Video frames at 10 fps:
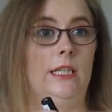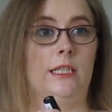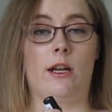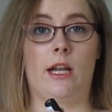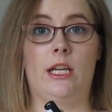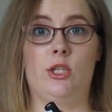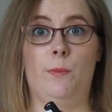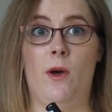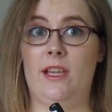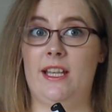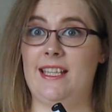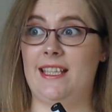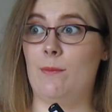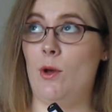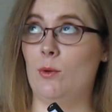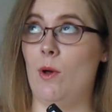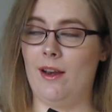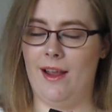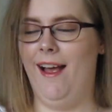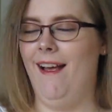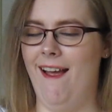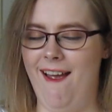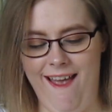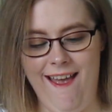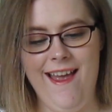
Gotta catch them all as they say in Pokemon.